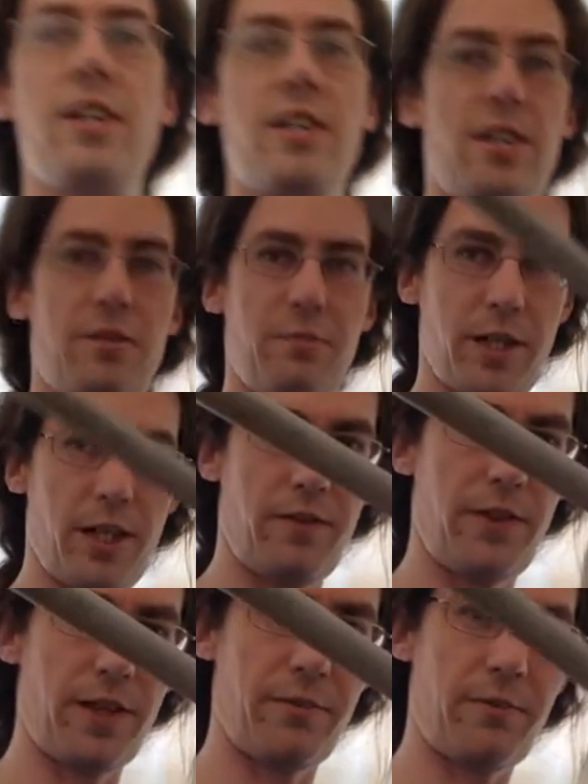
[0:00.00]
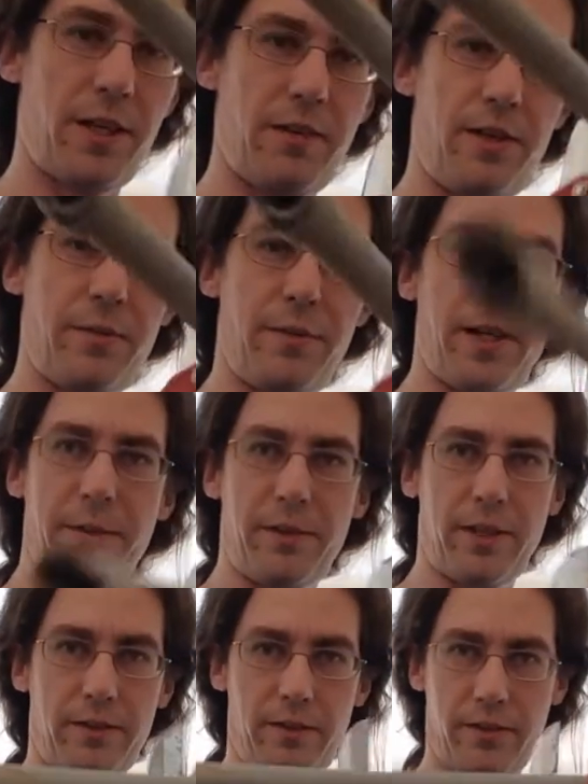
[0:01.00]
You just put it over your pipe
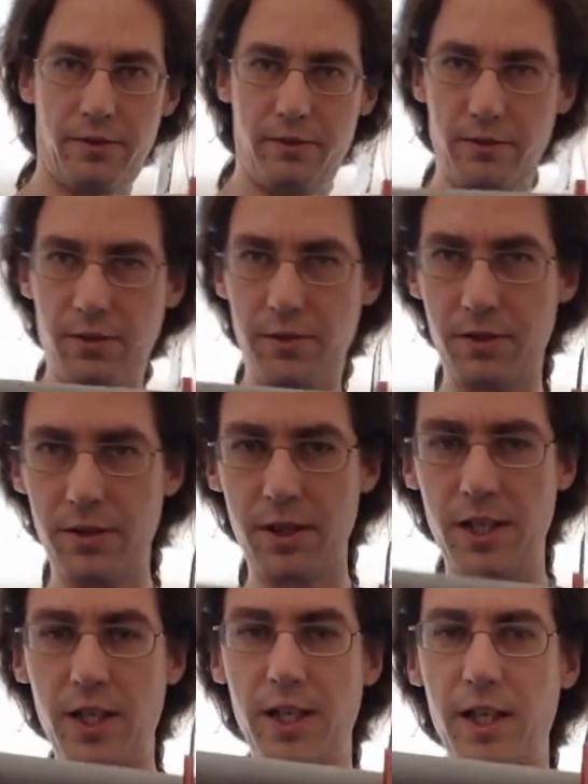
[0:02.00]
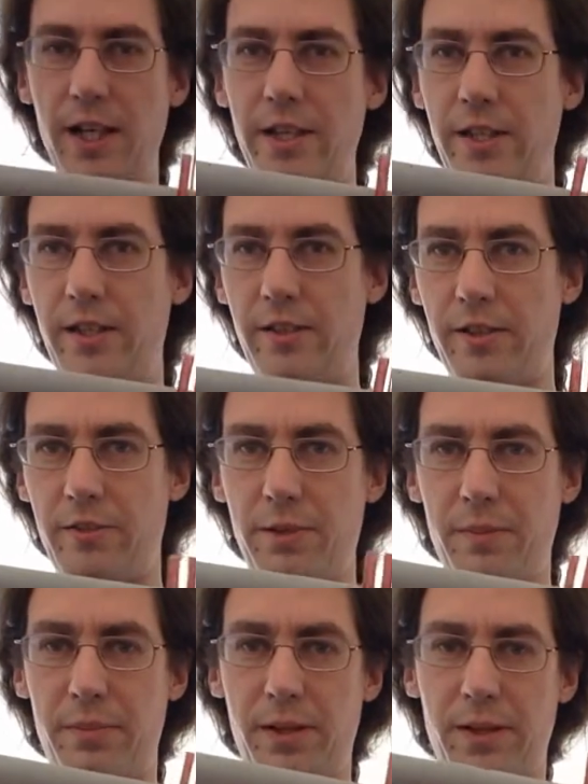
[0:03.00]
like so, and just
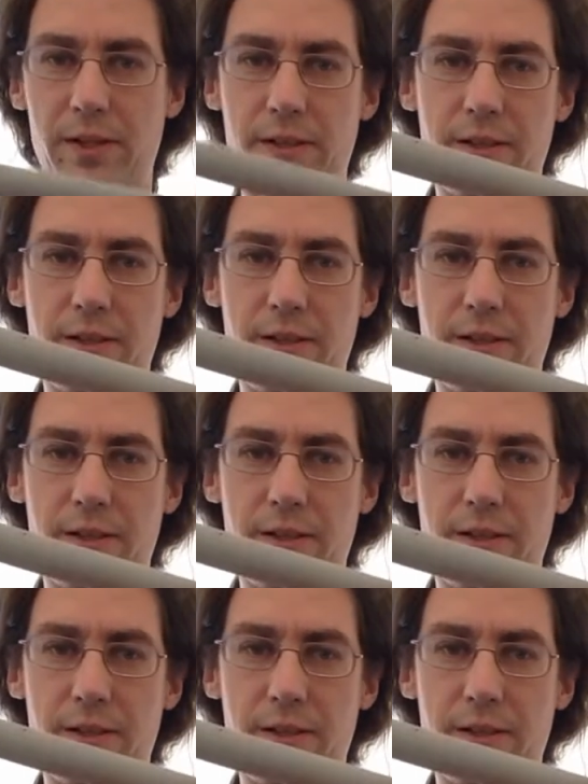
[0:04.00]
pump it,